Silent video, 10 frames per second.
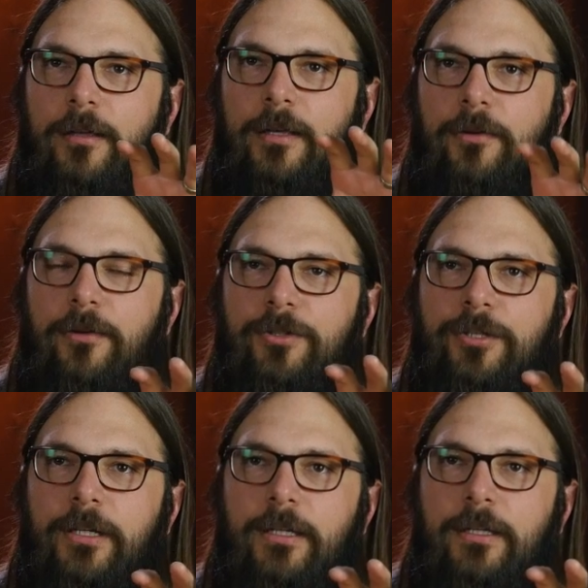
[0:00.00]
he or a
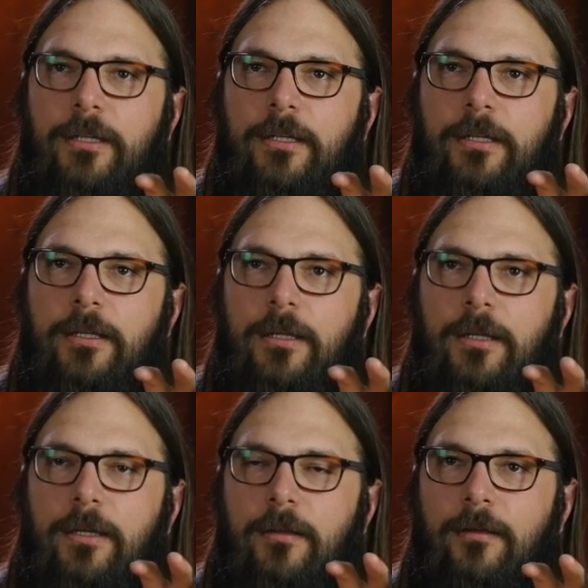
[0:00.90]
she? She.
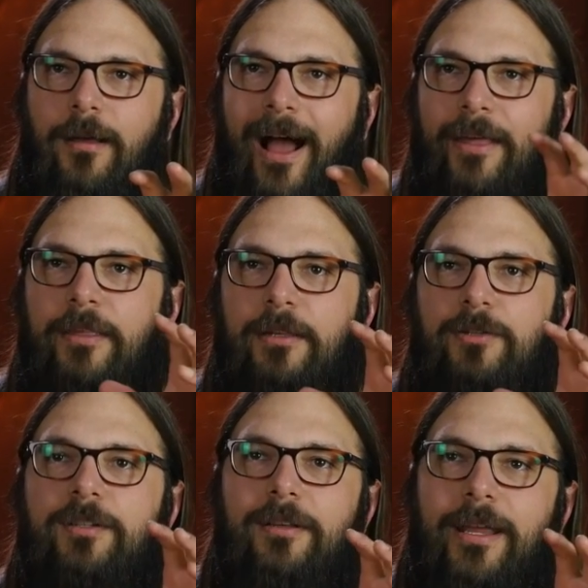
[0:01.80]
I think you
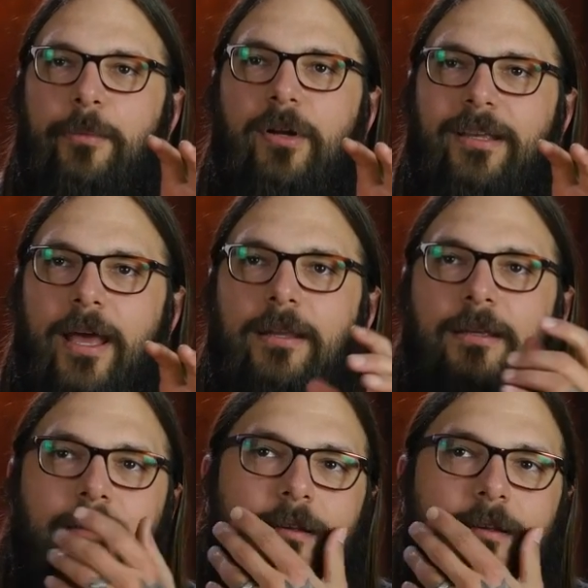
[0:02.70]
should name her Getty.